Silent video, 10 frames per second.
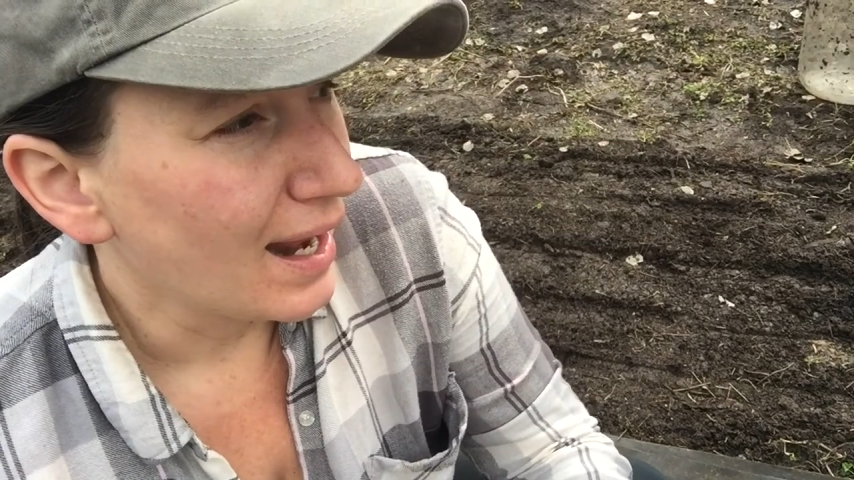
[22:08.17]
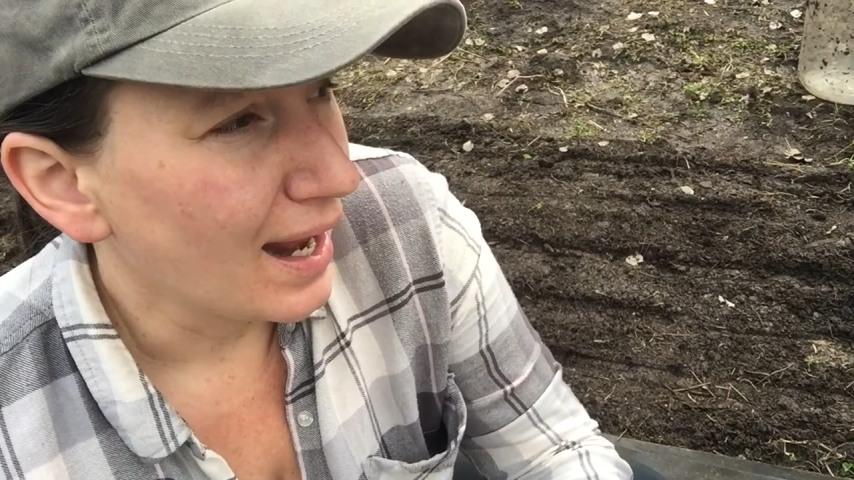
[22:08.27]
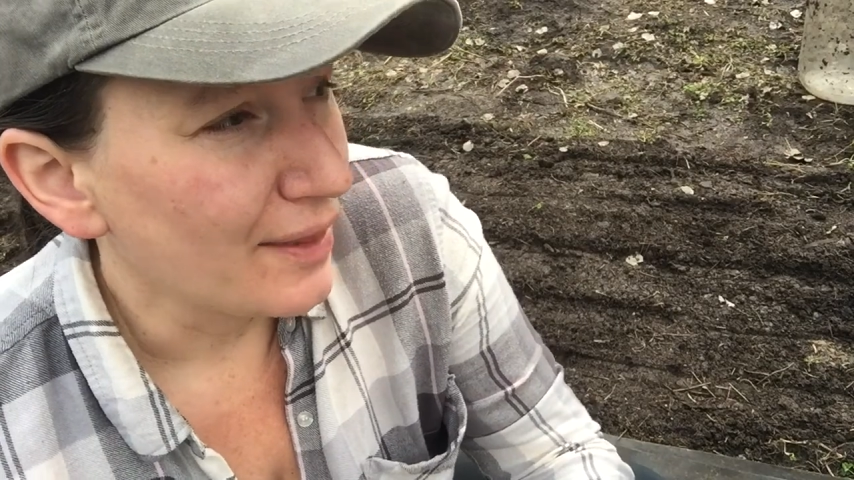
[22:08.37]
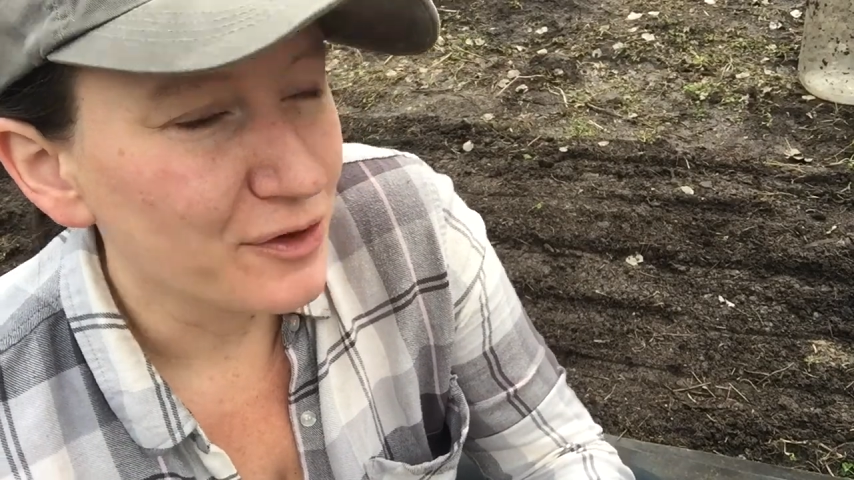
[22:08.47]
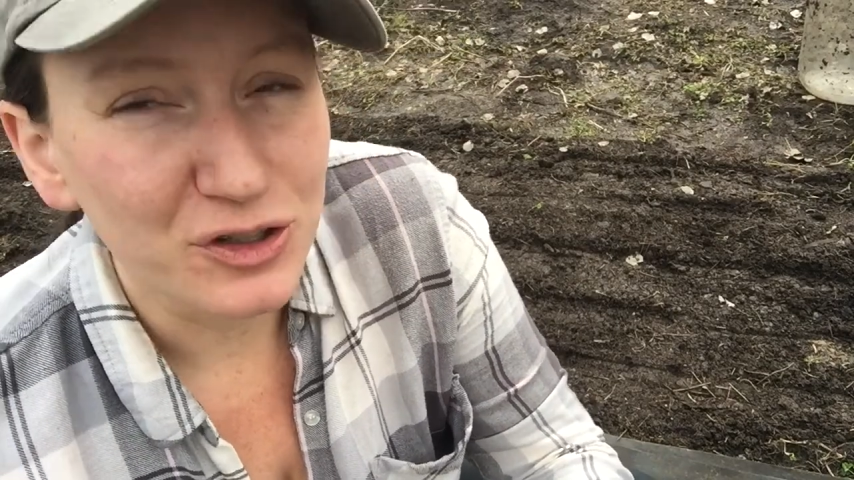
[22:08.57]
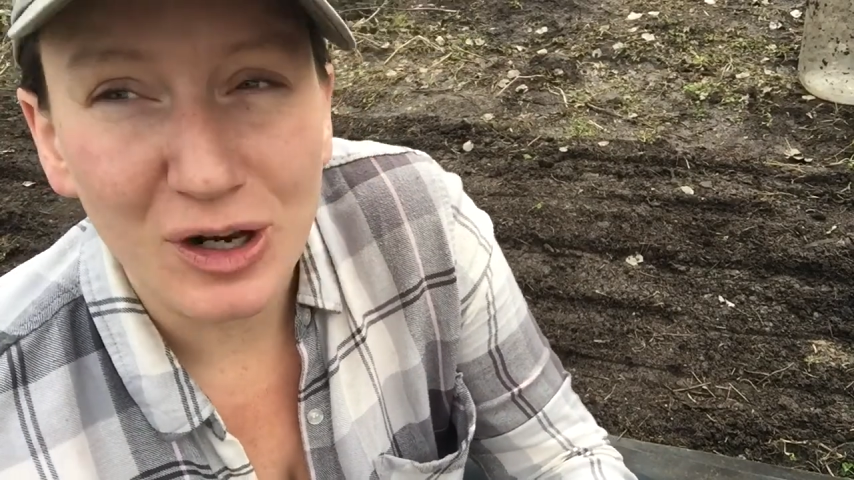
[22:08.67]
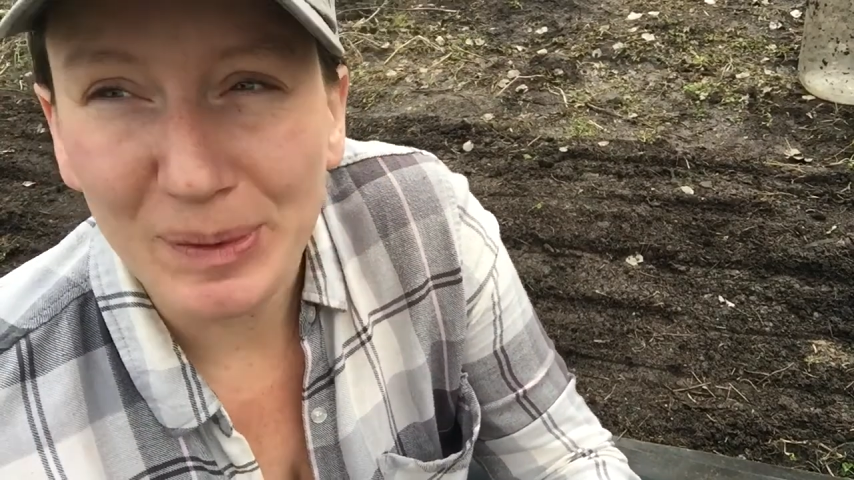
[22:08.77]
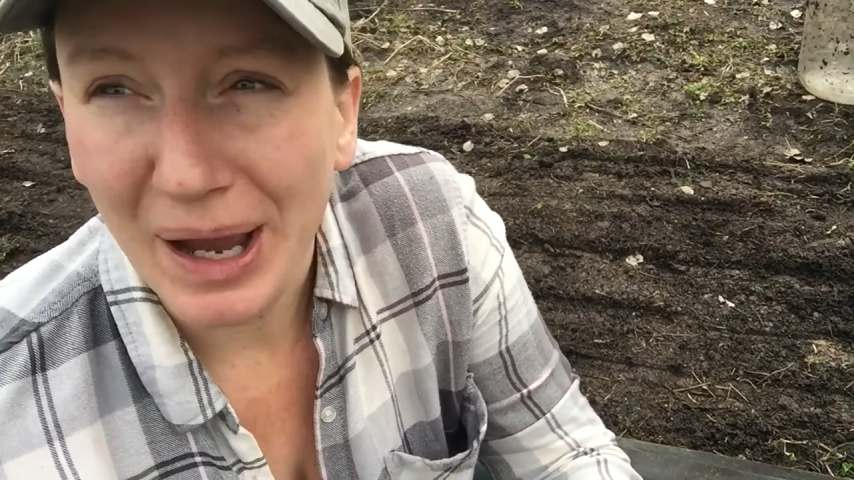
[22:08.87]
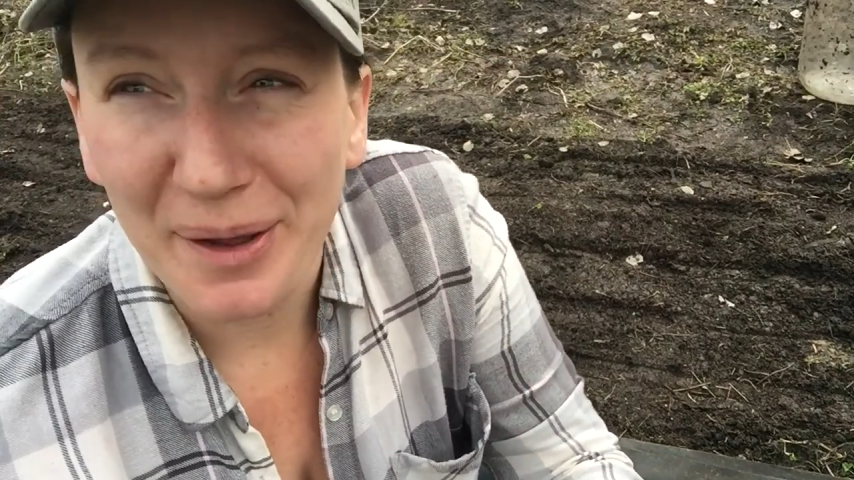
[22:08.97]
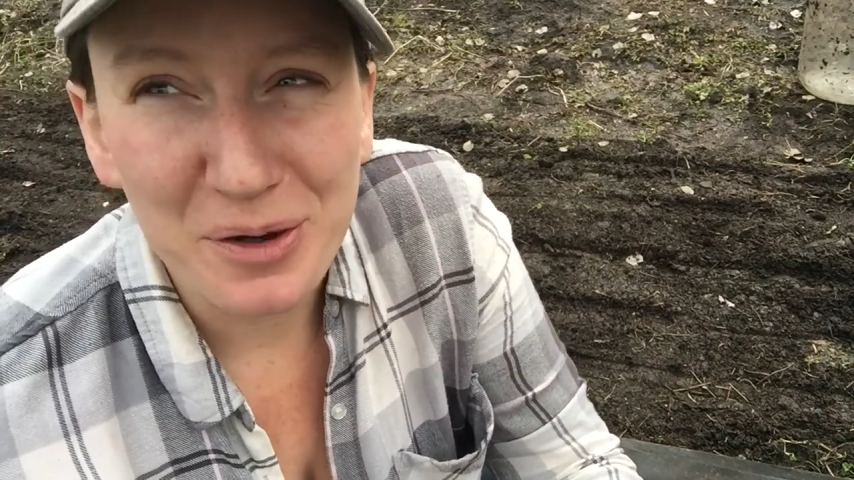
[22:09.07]
And there's going to
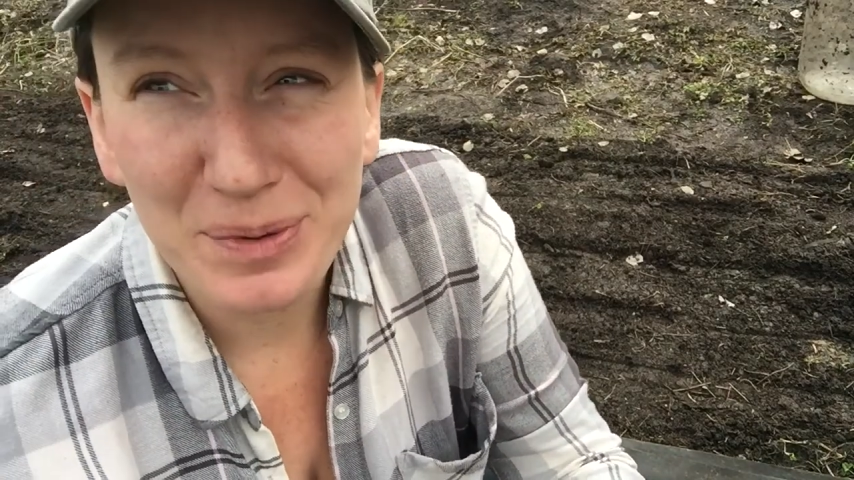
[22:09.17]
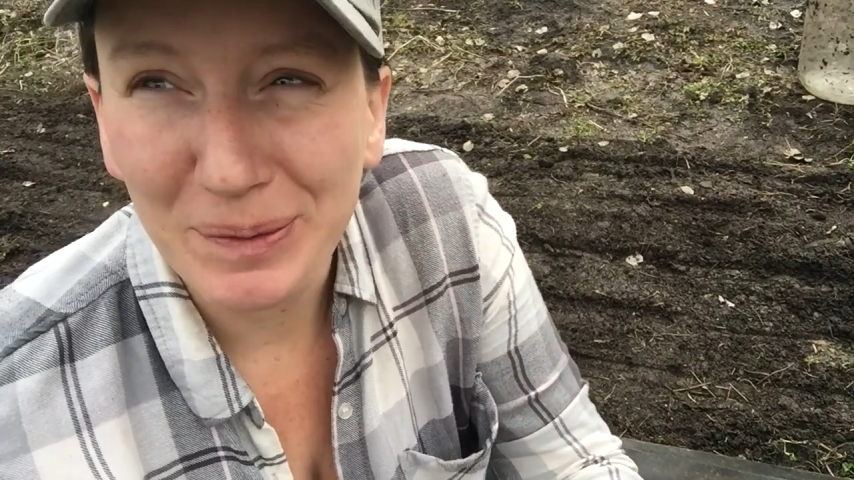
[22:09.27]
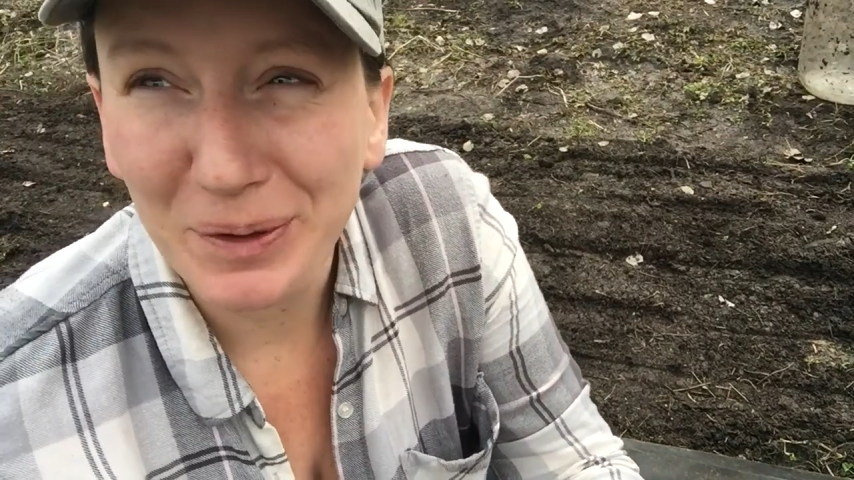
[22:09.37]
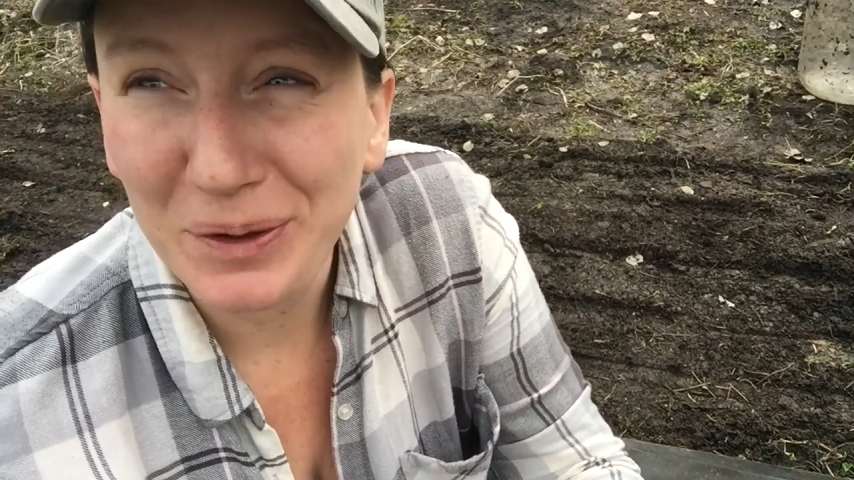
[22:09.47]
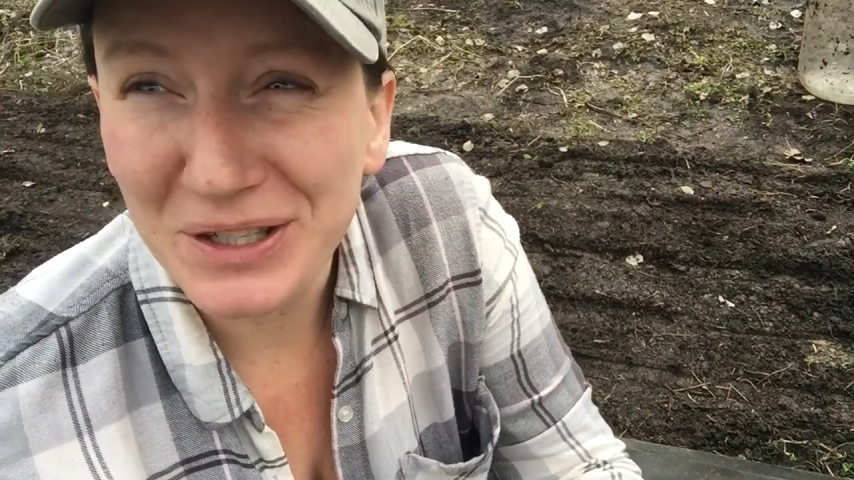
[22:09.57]
be other people who